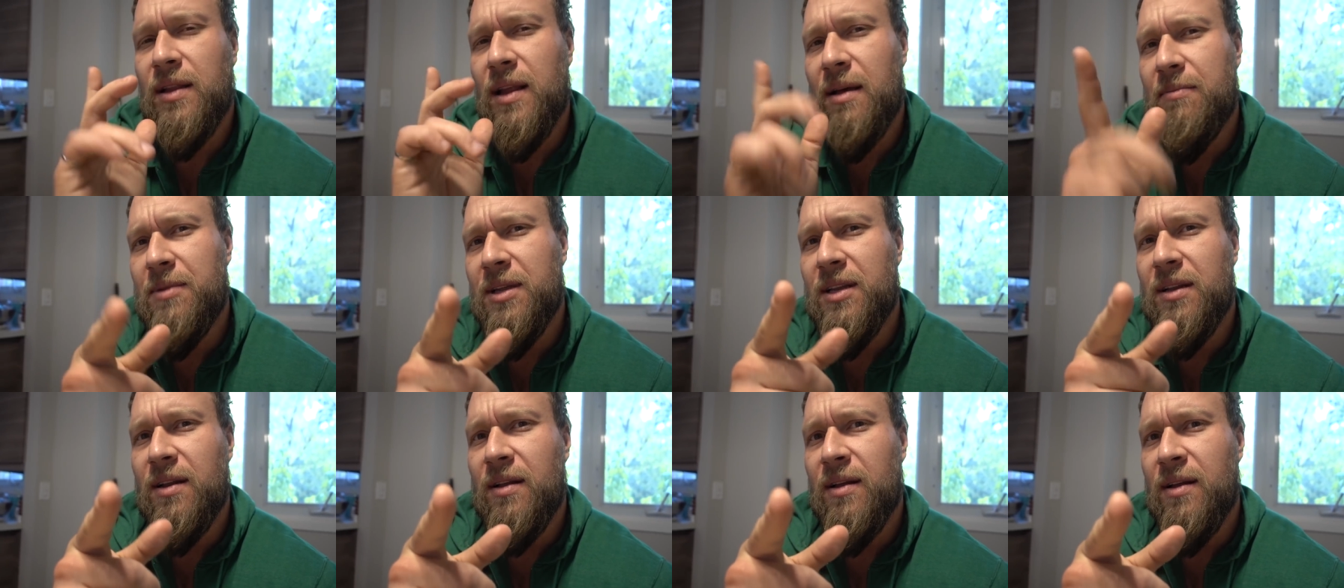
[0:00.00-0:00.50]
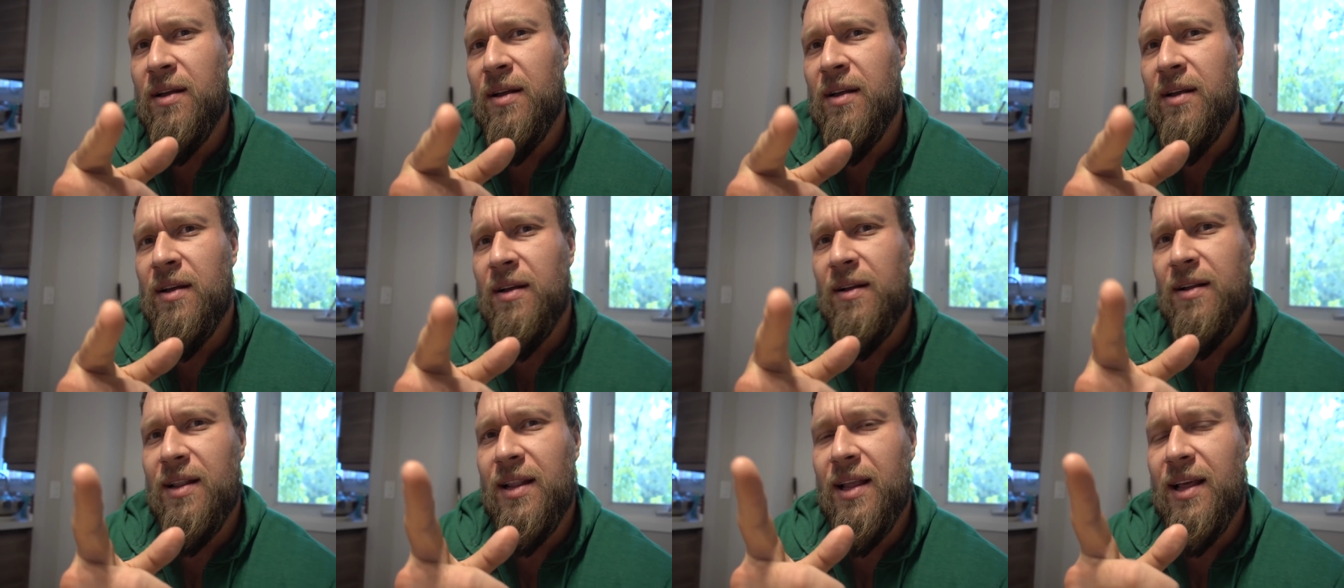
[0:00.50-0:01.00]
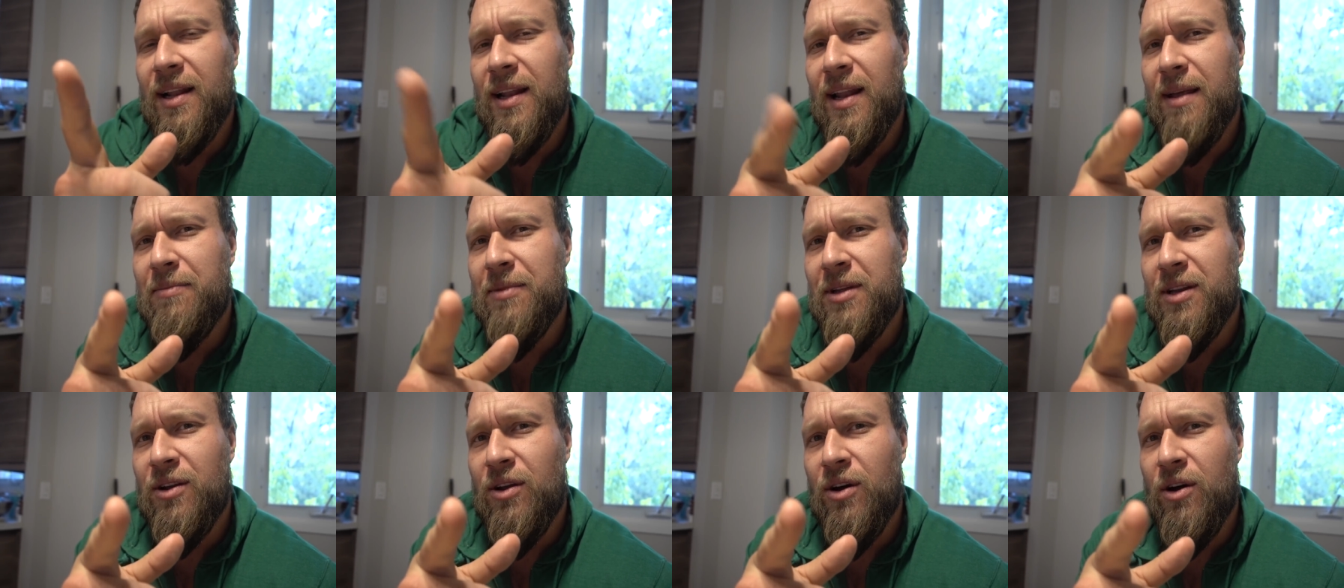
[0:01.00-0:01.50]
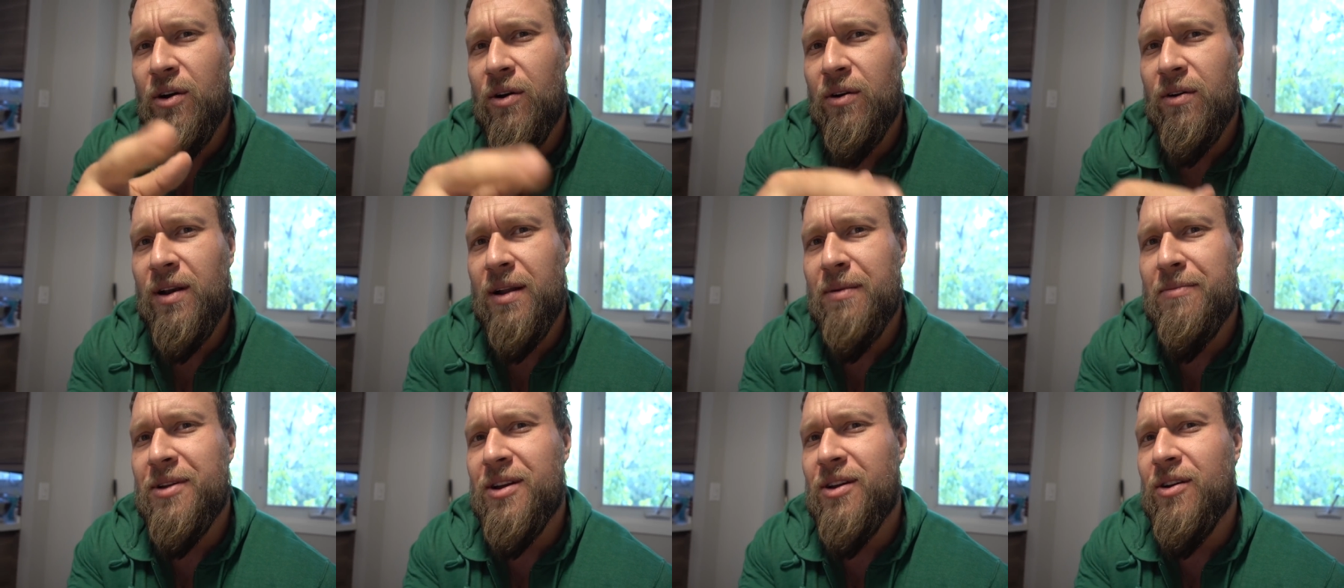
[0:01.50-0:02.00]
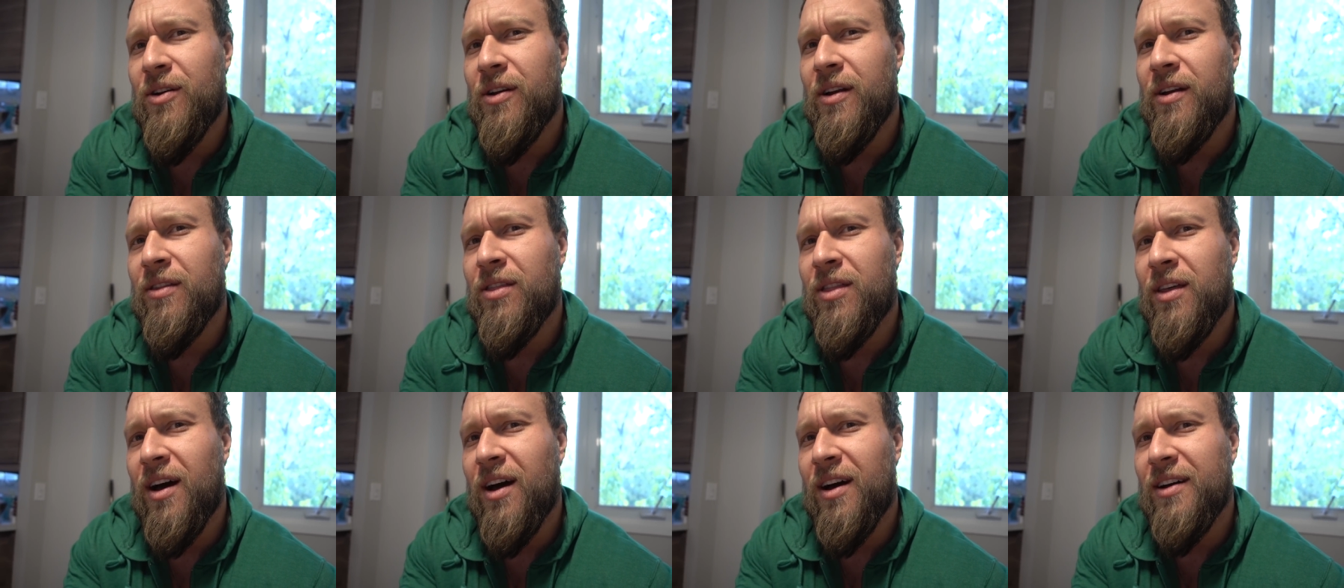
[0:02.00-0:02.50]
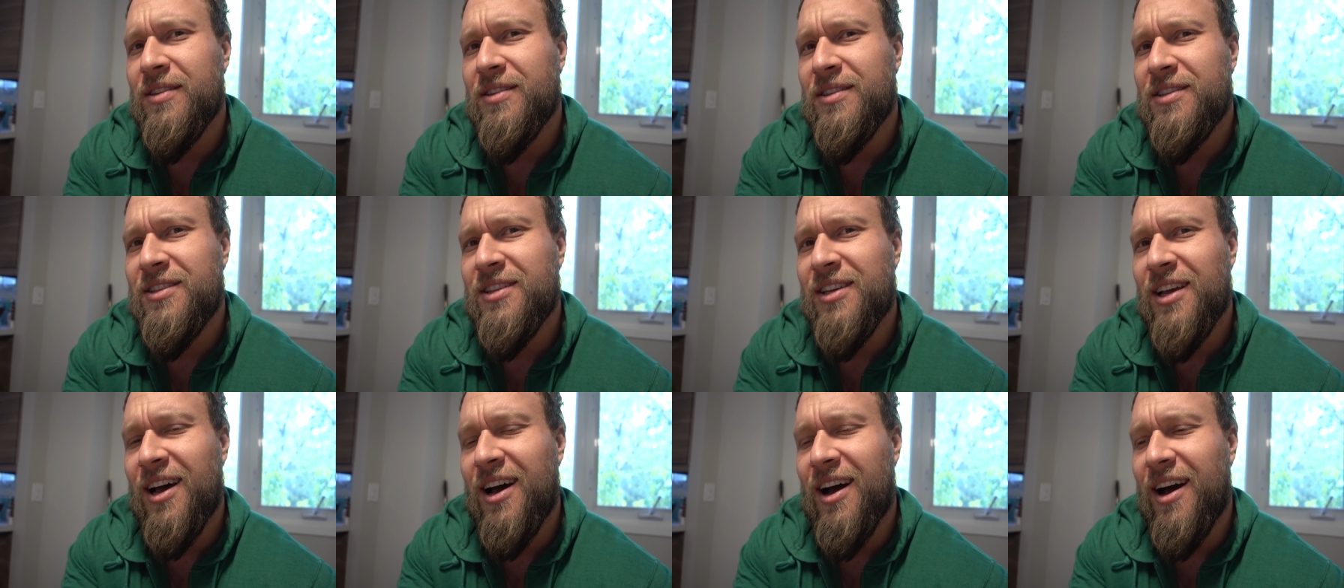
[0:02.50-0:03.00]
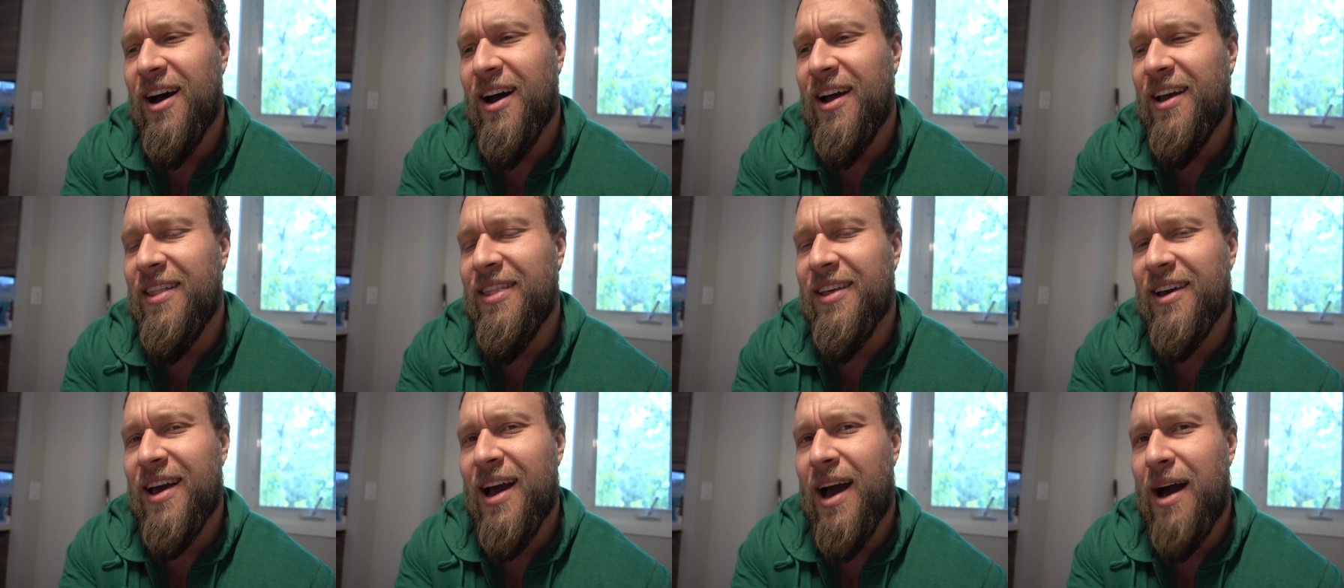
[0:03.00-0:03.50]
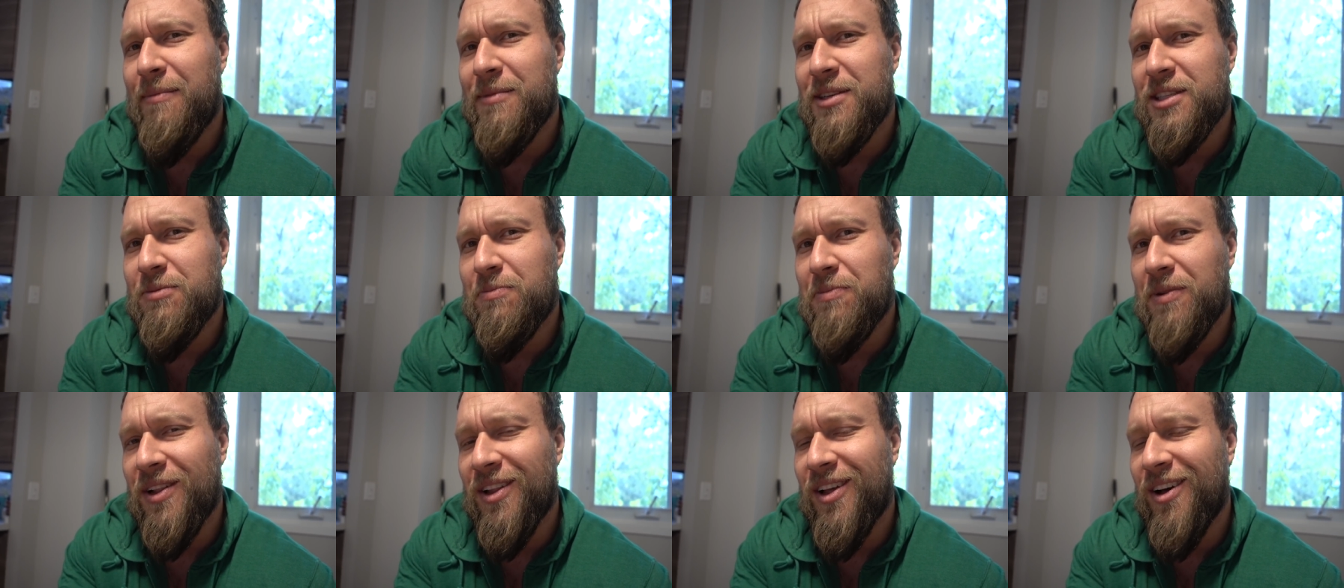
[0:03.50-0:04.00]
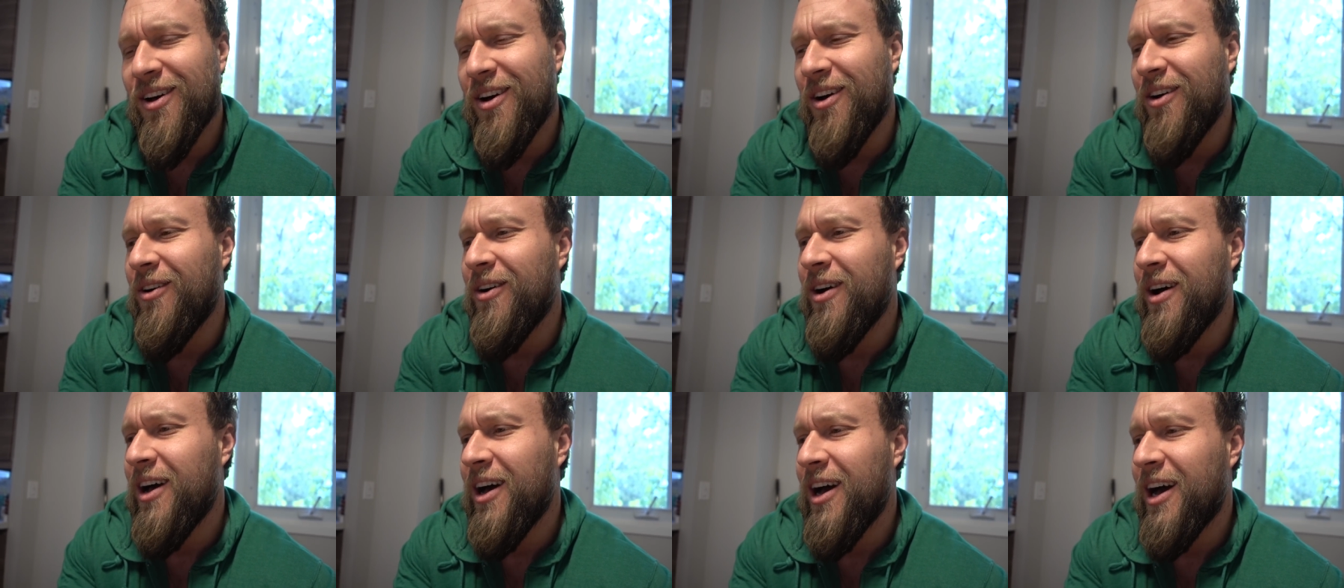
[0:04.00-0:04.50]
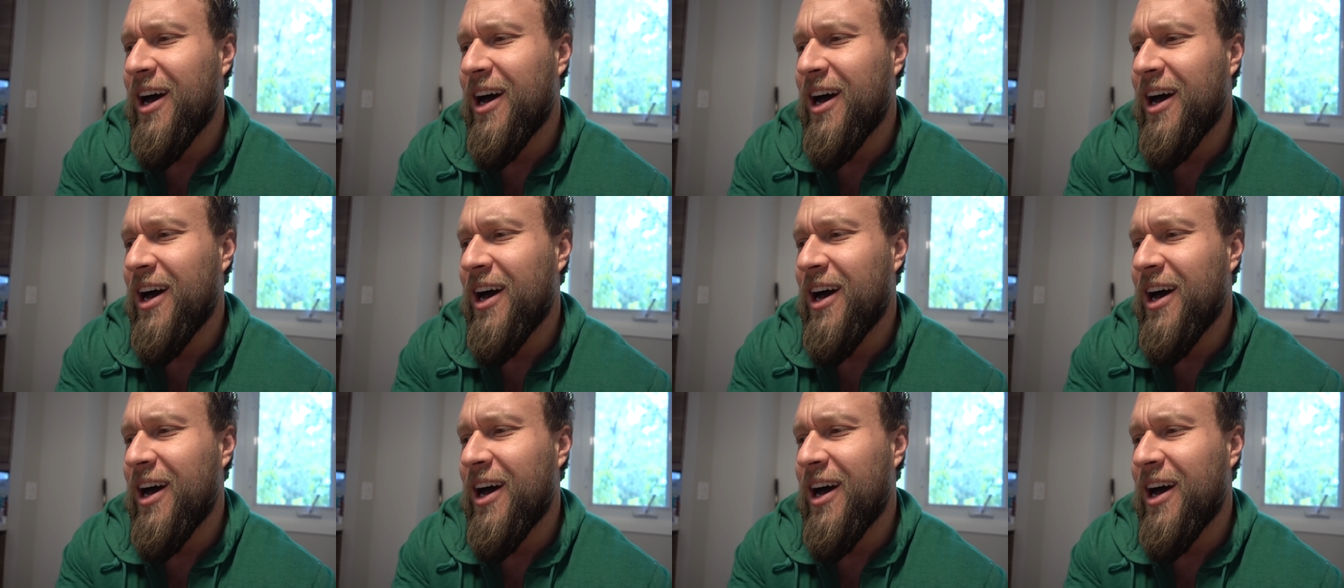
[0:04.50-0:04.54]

Let me, let, let, me know Let me know your thoughts uh, in the comments below.